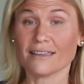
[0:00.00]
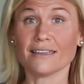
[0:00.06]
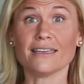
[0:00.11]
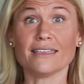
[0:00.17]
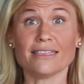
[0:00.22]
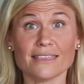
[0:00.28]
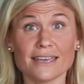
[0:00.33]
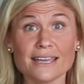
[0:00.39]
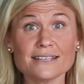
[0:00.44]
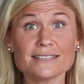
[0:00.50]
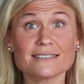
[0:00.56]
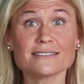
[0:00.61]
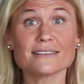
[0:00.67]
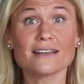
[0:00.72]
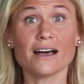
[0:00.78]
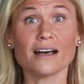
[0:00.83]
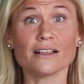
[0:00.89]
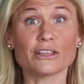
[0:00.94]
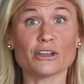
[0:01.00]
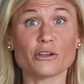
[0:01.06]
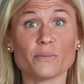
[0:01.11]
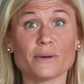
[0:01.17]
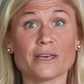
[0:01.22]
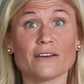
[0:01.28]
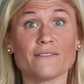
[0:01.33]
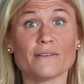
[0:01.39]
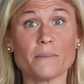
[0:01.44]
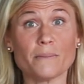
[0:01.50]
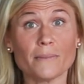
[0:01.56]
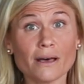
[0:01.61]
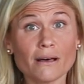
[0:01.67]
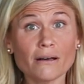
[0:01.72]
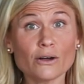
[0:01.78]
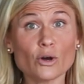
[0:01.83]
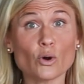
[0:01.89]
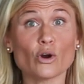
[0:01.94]
in this a little bit of a
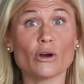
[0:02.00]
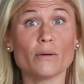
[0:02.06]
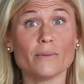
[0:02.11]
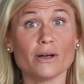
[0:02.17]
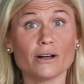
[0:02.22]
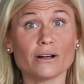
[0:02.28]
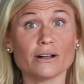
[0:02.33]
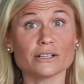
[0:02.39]
milk or a milk